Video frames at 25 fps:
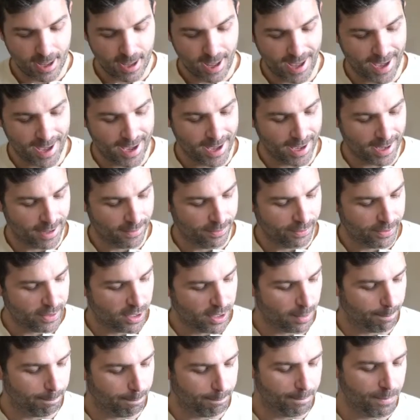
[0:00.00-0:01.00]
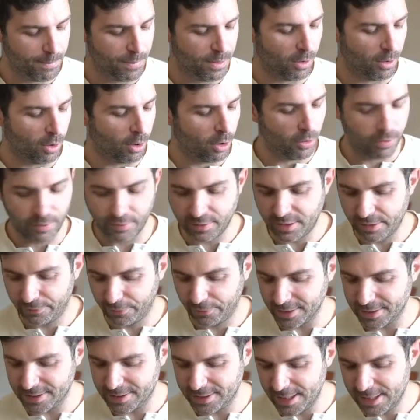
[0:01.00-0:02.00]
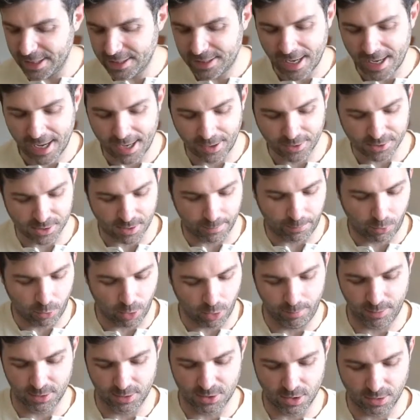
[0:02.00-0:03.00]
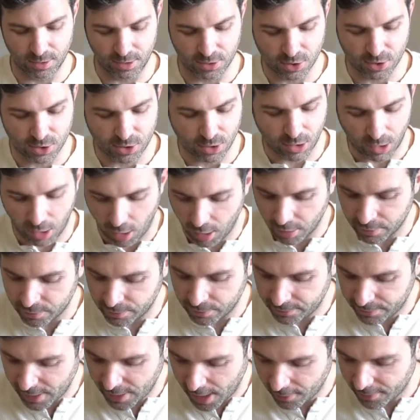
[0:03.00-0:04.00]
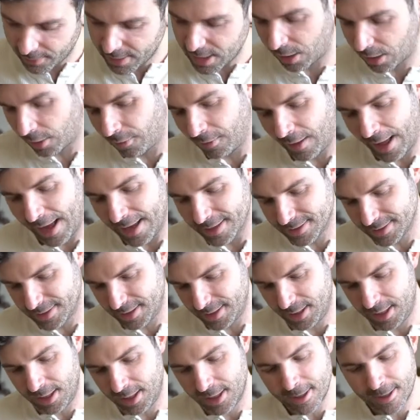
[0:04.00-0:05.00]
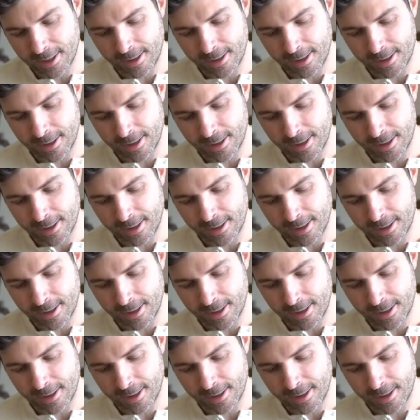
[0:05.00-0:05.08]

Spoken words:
And all the different details and appointments on this guitar are very classy.